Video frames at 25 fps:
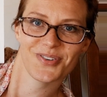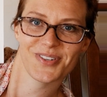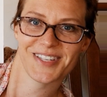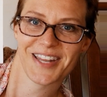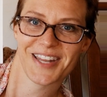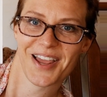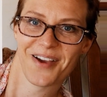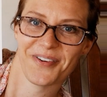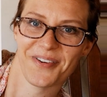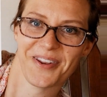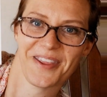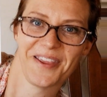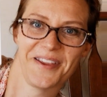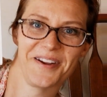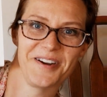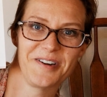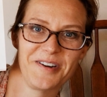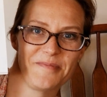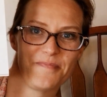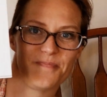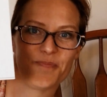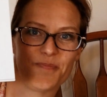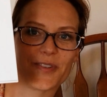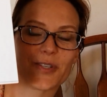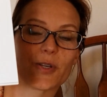down here.
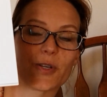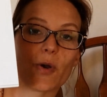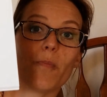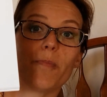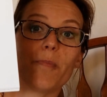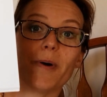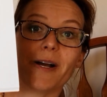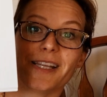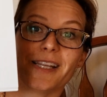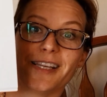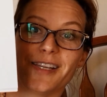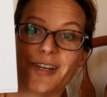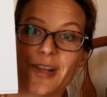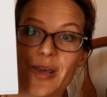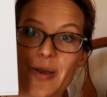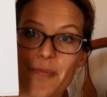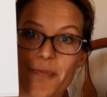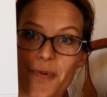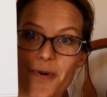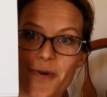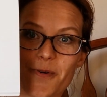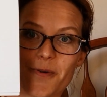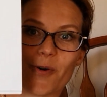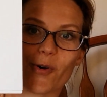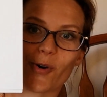So bunny and
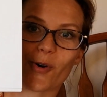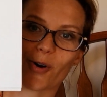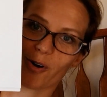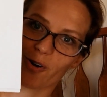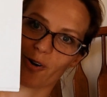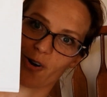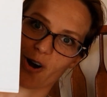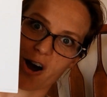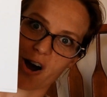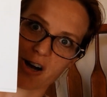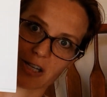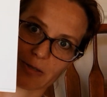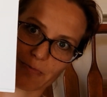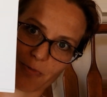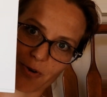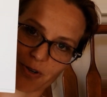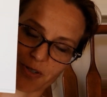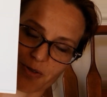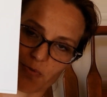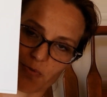hippo, or cosmos,